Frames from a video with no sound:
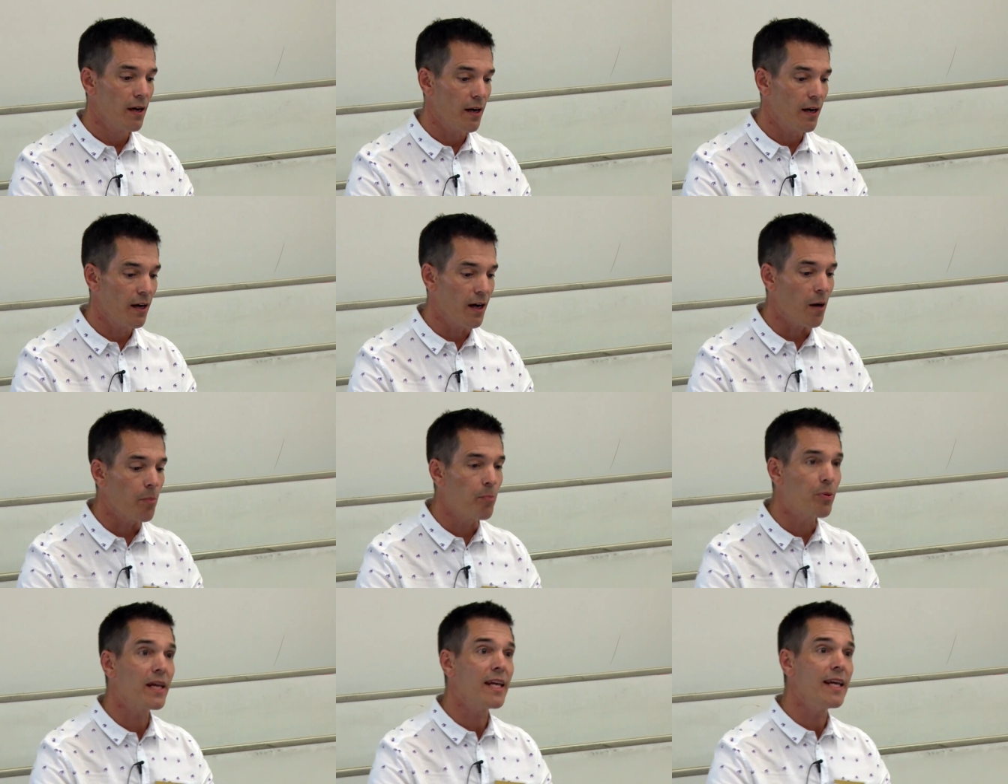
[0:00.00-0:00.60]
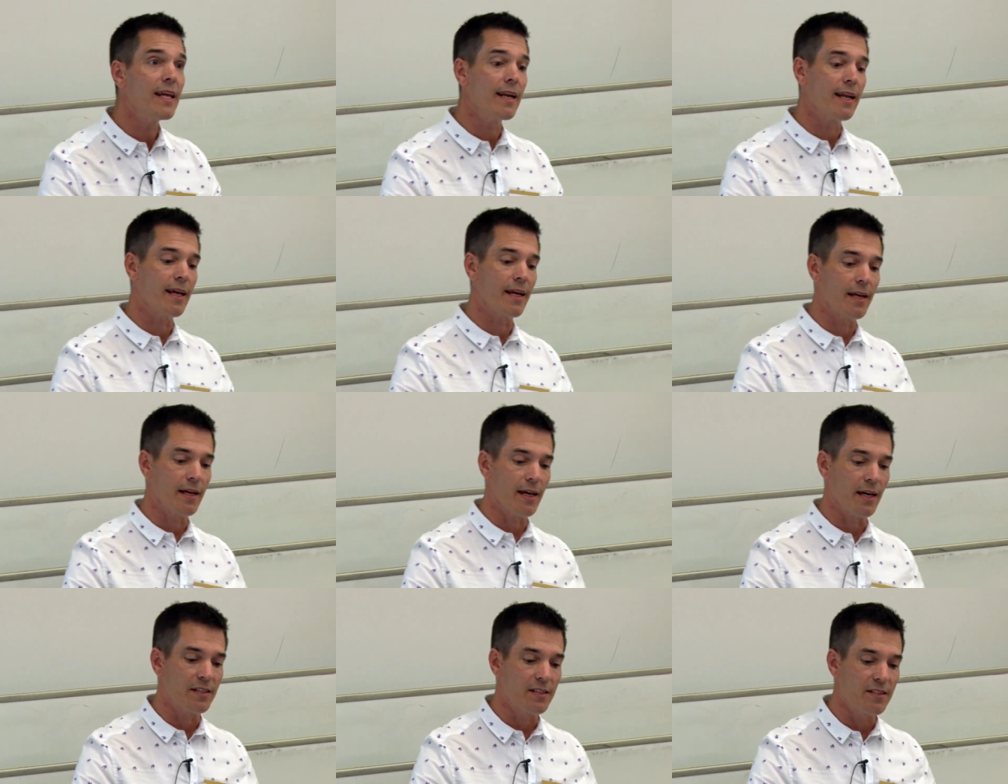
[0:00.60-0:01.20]
uh,
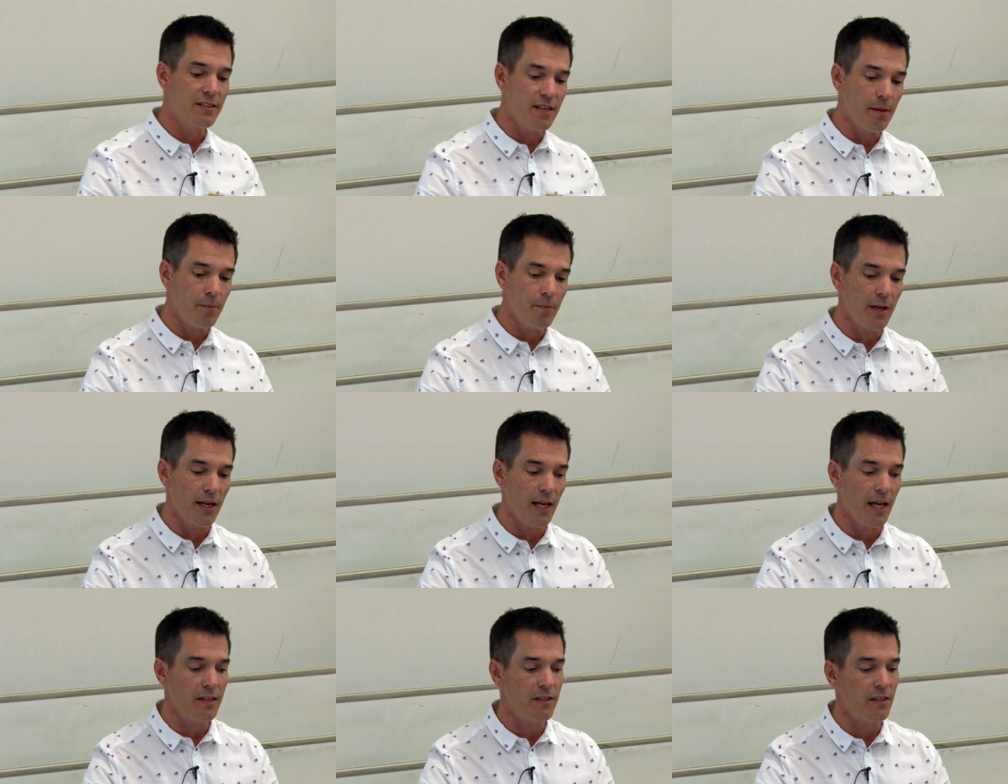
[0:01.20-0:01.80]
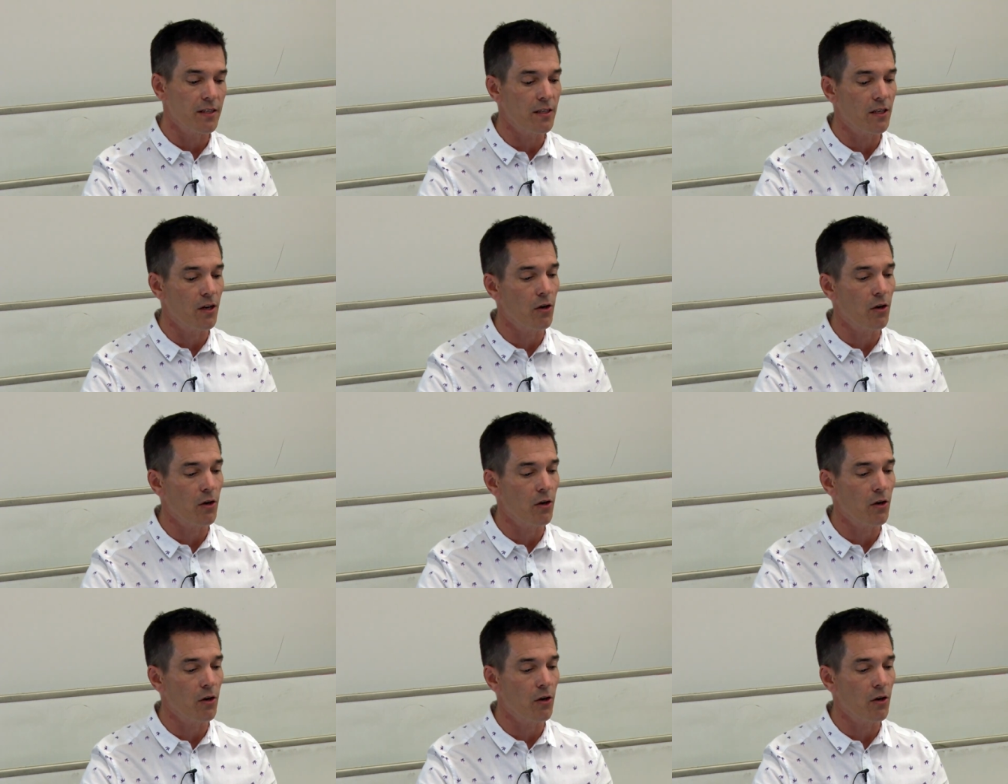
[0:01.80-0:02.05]
appealing and stimulating to